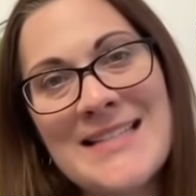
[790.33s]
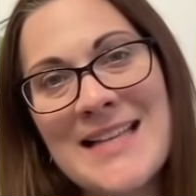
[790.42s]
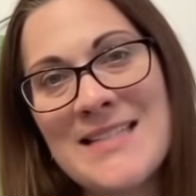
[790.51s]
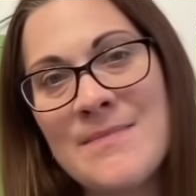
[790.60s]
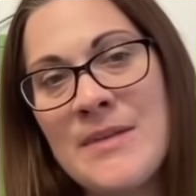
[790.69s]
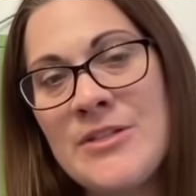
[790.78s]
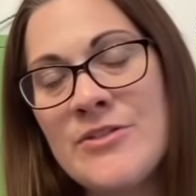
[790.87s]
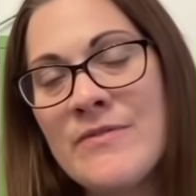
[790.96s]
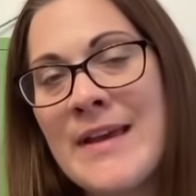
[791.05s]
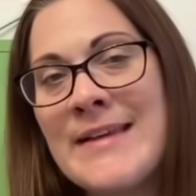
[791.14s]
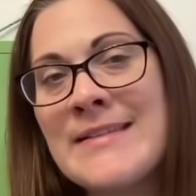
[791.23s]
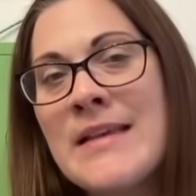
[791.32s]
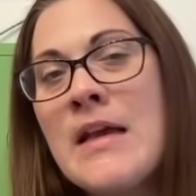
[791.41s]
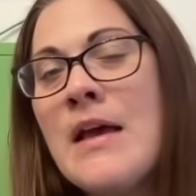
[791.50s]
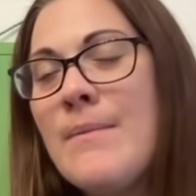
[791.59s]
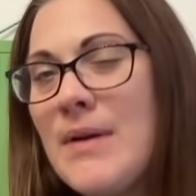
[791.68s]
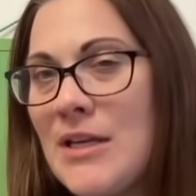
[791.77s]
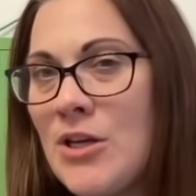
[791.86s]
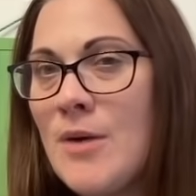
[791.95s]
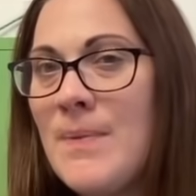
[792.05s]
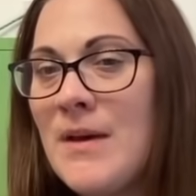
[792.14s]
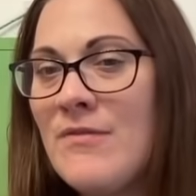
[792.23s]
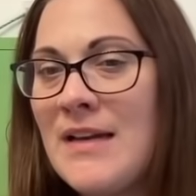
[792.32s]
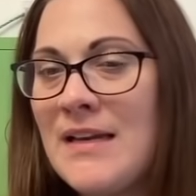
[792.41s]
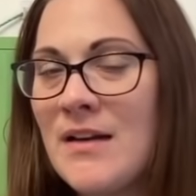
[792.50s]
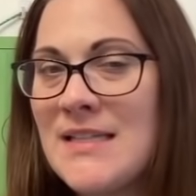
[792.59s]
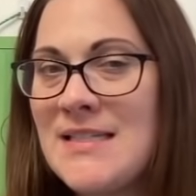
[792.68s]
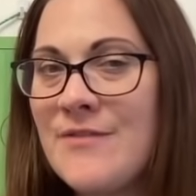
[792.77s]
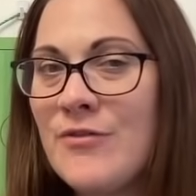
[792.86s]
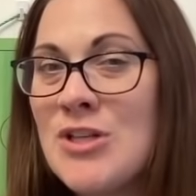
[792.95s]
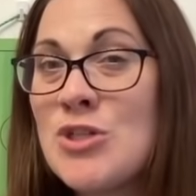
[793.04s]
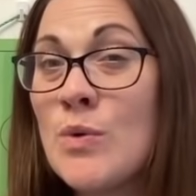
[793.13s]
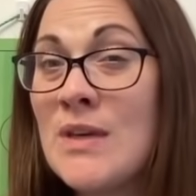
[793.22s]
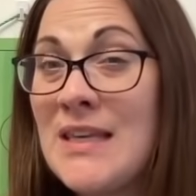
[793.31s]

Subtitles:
had some injuries. But he could be a really nice differential